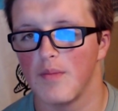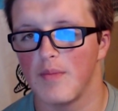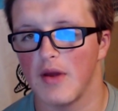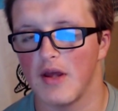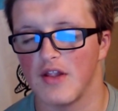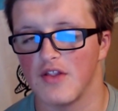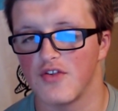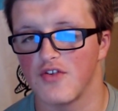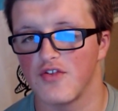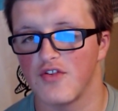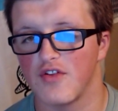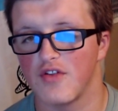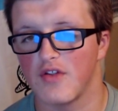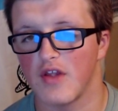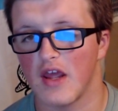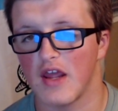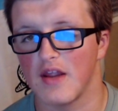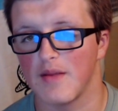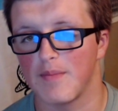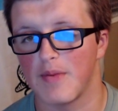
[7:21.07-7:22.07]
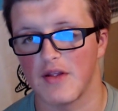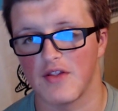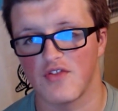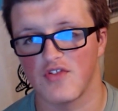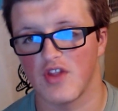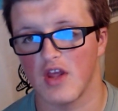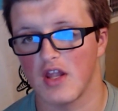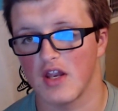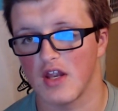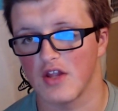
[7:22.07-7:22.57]
Penn State
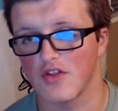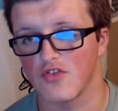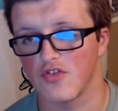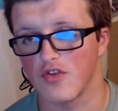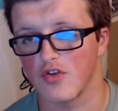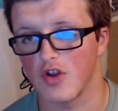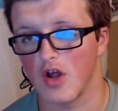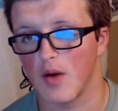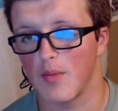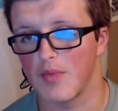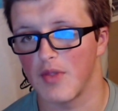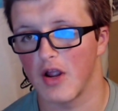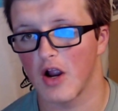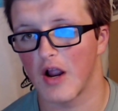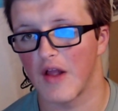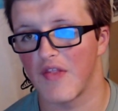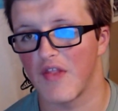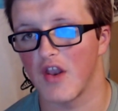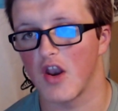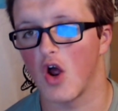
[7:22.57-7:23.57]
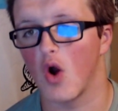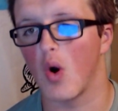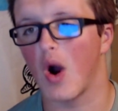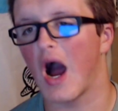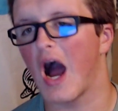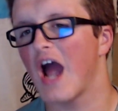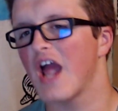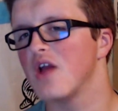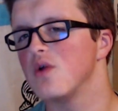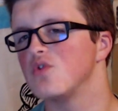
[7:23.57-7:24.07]
gets the dub there. And then
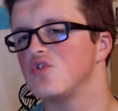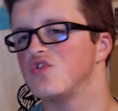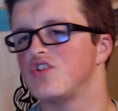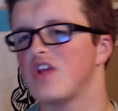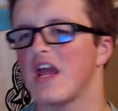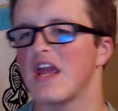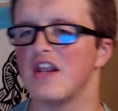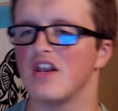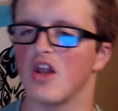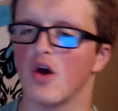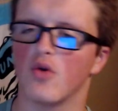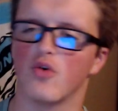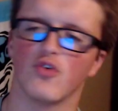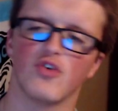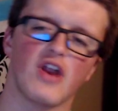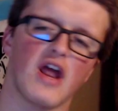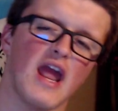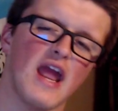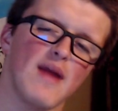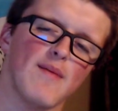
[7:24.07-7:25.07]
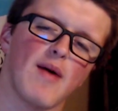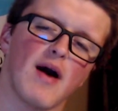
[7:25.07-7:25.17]
Ohio State, Notre Dame.